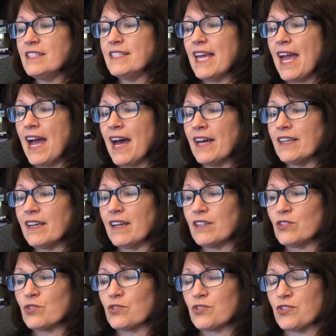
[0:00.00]
Dad
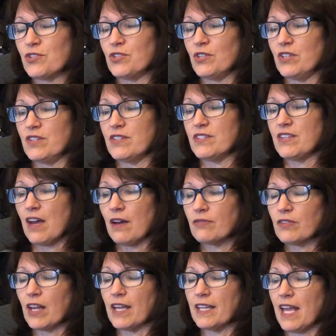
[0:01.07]
understood
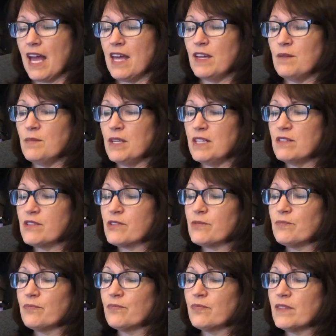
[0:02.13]
stuff like enemies.
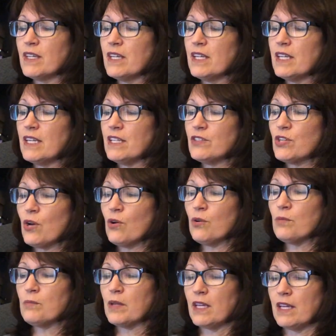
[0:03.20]
He
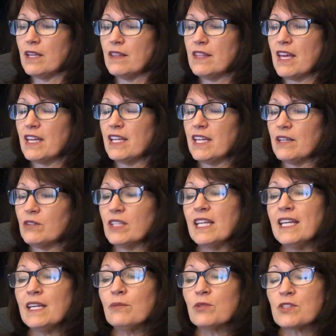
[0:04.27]
told me that when
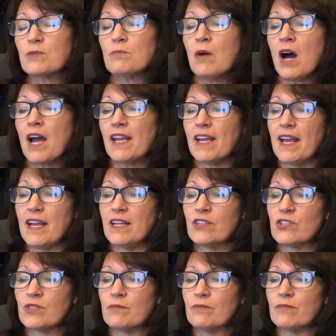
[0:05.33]
he was my
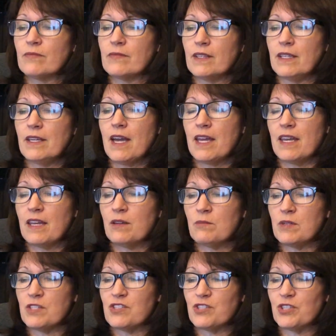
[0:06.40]
age, he had
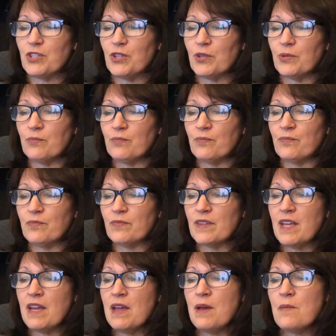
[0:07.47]
enemies too.
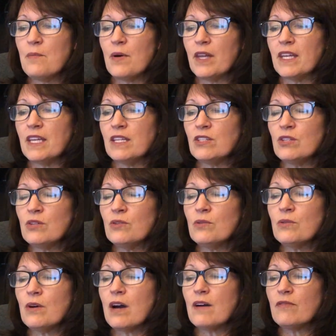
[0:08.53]
But he
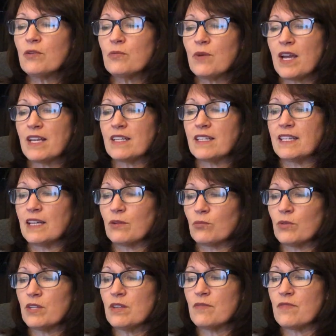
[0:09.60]
knew of a way to get
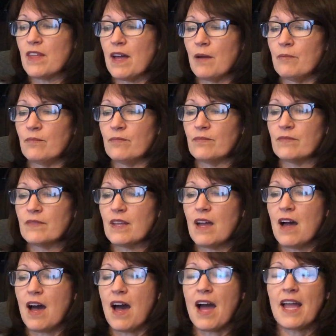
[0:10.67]
rid of them.
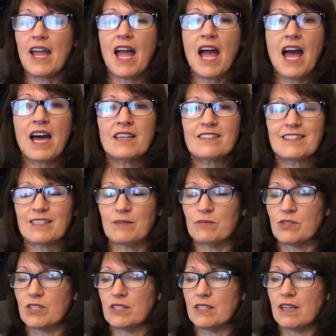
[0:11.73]
I asked him
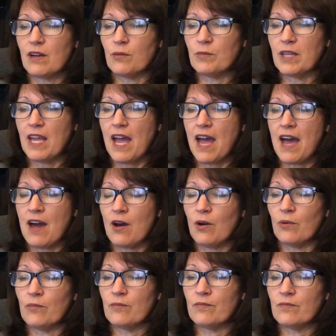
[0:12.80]
to tell me how.